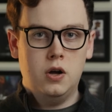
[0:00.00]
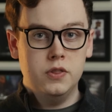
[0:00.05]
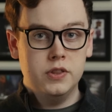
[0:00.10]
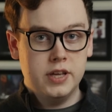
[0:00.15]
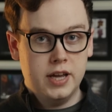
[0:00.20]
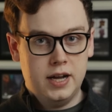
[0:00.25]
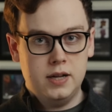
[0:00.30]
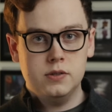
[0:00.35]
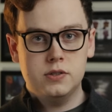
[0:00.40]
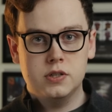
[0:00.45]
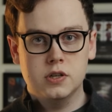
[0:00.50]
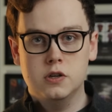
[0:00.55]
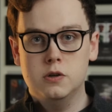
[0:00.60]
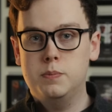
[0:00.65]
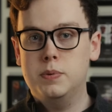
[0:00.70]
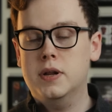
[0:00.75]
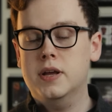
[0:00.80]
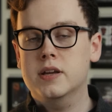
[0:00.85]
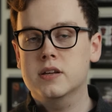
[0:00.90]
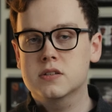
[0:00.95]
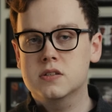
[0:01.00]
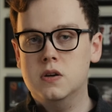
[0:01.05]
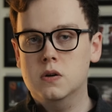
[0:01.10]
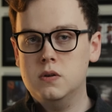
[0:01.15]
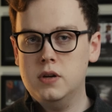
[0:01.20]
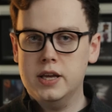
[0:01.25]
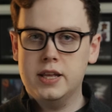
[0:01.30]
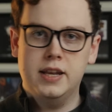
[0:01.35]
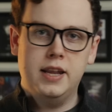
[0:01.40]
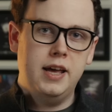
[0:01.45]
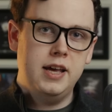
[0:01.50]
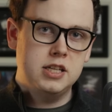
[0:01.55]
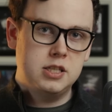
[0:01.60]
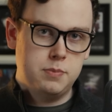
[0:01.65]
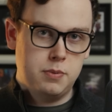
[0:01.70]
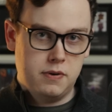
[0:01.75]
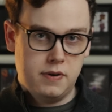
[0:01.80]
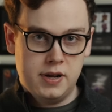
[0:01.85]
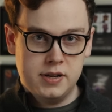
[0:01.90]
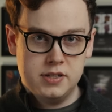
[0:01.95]
On the alto, playing a song like La
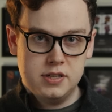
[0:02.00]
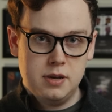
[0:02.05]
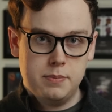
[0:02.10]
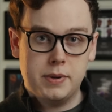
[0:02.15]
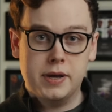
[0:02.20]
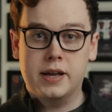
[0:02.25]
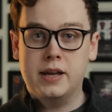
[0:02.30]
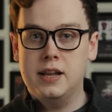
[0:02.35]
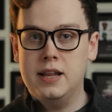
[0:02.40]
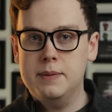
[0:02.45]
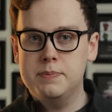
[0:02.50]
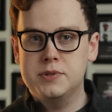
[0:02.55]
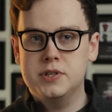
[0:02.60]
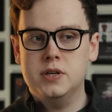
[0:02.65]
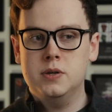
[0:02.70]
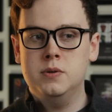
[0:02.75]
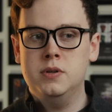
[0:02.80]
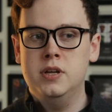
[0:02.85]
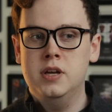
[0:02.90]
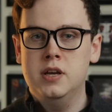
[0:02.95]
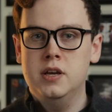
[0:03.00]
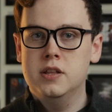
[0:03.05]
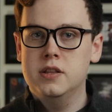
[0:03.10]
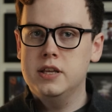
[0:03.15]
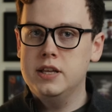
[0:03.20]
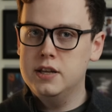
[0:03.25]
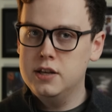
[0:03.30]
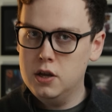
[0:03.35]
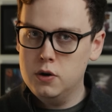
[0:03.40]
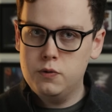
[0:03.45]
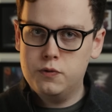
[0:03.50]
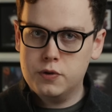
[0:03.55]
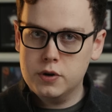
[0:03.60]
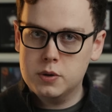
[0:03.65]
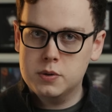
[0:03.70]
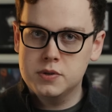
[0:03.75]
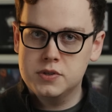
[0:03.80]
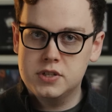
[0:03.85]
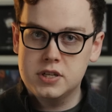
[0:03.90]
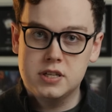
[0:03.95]
Esperanza by Clapton, the low
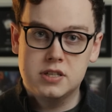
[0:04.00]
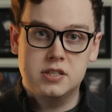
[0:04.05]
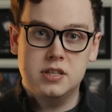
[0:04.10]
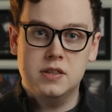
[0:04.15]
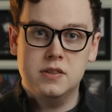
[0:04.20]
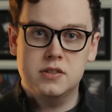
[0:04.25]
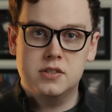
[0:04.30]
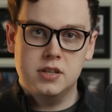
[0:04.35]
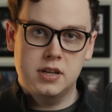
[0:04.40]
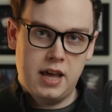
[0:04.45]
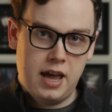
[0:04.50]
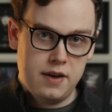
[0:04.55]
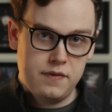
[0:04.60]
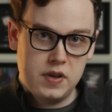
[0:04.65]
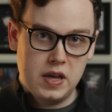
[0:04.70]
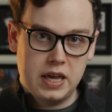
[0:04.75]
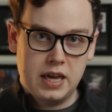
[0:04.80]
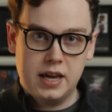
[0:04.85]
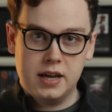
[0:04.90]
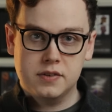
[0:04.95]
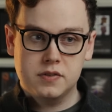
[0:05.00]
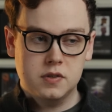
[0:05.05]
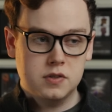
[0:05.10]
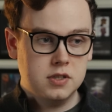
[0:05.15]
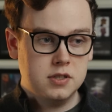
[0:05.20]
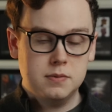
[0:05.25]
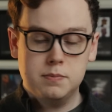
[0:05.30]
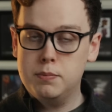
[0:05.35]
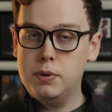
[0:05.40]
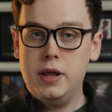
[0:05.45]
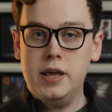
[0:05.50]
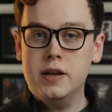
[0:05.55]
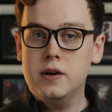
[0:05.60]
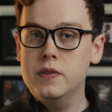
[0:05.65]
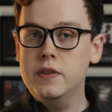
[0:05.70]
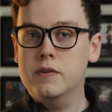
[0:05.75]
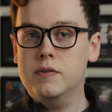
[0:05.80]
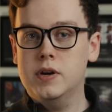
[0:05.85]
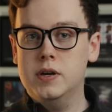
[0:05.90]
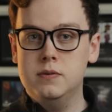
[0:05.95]
frequency synths and heavy kicks are just playing
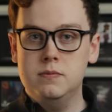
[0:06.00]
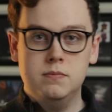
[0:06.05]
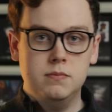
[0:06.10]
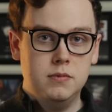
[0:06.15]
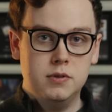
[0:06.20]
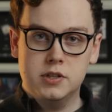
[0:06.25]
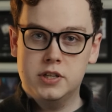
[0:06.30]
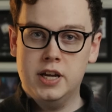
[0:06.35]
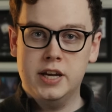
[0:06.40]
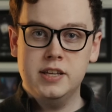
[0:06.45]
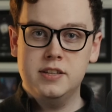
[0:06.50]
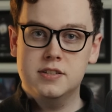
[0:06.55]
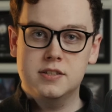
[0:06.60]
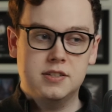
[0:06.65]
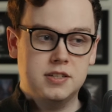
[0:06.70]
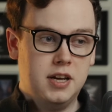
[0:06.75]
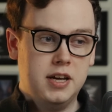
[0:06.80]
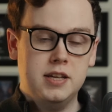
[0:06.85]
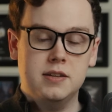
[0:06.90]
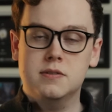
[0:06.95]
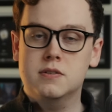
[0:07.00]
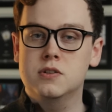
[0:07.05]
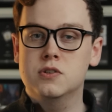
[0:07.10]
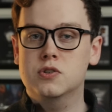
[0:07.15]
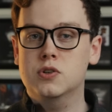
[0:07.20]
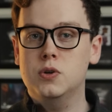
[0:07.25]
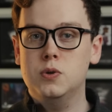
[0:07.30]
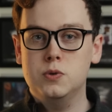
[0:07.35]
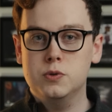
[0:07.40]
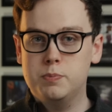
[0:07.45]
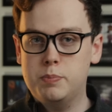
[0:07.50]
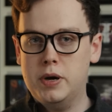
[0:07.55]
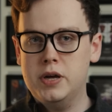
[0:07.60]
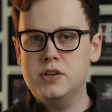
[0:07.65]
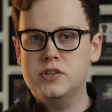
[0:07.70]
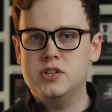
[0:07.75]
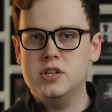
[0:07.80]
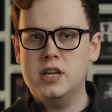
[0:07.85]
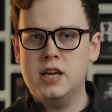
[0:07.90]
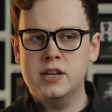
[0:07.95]
on their own, nice, tight, controlled,
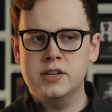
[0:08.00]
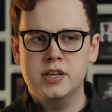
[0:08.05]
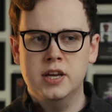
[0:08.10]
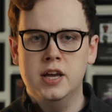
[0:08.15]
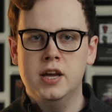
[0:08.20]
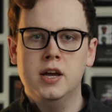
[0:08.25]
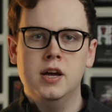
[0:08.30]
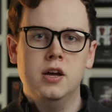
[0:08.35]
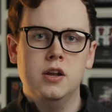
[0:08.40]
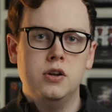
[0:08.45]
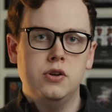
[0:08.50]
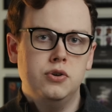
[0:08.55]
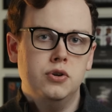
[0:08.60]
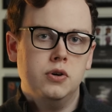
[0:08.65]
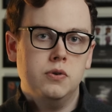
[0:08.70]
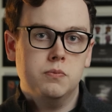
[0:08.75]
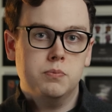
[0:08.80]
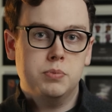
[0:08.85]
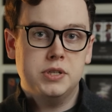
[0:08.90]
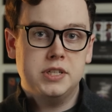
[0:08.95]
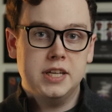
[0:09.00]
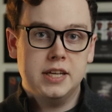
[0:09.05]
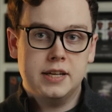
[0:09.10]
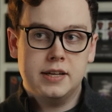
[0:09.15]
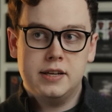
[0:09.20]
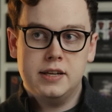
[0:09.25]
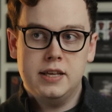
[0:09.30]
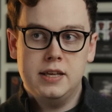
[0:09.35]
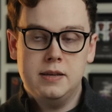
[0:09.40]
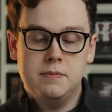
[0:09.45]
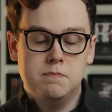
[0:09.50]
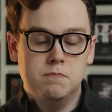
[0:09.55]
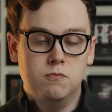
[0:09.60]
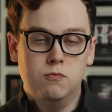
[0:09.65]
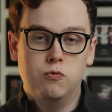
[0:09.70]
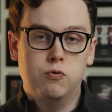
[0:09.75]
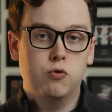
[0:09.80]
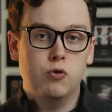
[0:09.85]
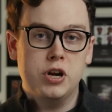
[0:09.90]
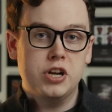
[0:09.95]
punchy, and not particularly
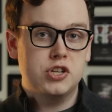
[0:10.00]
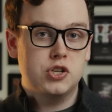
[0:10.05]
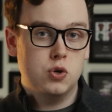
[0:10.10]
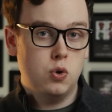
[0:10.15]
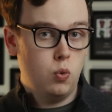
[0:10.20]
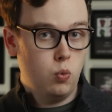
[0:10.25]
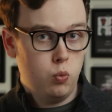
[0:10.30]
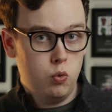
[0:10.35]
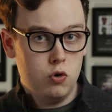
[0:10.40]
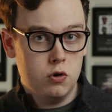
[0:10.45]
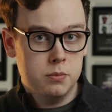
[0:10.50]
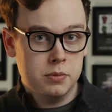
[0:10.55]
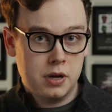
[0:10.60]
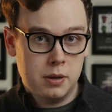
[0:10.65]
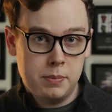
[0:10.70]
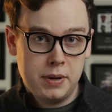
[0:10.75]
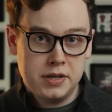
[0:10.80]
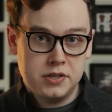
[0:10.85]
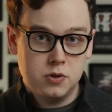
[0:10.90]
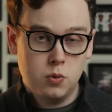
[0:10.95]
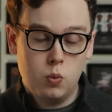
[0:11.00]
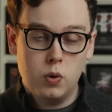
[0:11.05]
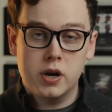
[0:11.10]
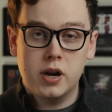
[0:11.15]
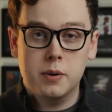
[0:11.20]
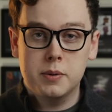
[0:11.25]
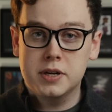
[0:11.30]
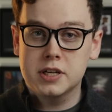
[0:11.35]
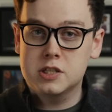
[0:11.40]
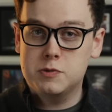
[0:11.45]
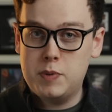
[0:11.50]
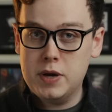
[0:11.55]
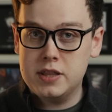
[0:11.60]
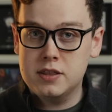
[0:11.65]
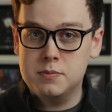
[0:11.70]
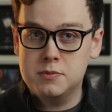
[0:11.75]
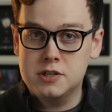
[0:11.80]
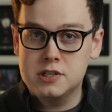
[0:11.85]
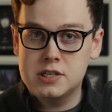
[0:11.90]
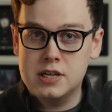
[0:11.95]
rich or warm compared to what I would
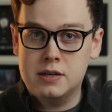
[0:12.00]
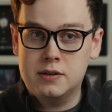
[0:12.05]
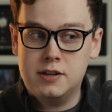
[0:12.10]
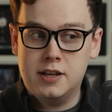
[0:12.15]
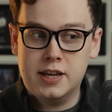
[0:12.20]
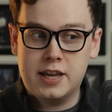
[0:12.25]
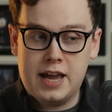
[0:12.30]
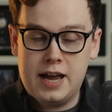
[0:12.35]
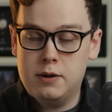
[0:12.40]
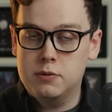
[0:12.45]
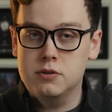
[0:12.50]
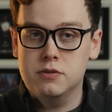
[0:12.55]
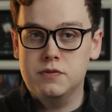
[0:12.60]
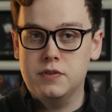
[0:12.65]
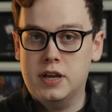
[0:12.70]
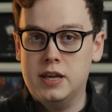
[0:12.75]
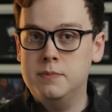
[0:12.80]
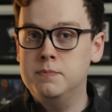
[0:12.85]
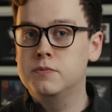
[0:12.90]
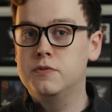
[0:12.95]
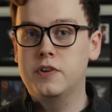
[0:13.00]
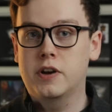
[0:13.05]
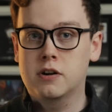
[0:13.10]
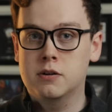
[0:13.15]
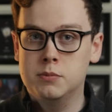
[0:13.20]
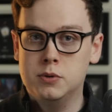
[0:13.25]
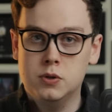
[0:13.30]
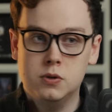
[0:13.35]
expect them to sound like out of a Ferrum